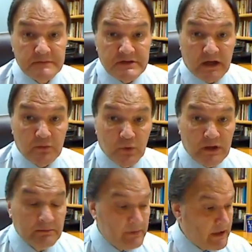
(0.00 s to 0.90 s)
John
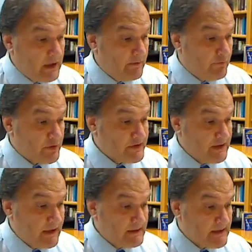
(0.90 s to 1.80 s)
1, beginning in verse
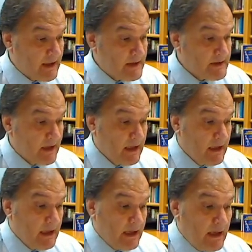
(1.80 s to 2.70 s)
10, says,
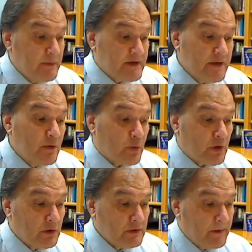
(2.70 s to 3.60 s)
"He was in the
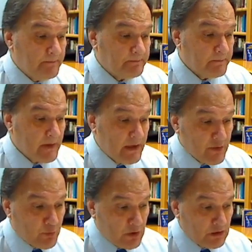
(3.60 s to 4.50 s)
world, and the
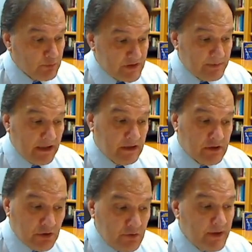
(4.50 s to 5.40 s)
world was made
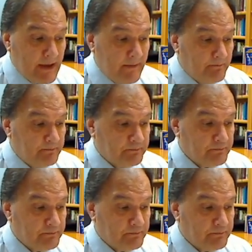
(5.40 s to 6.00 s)
through him,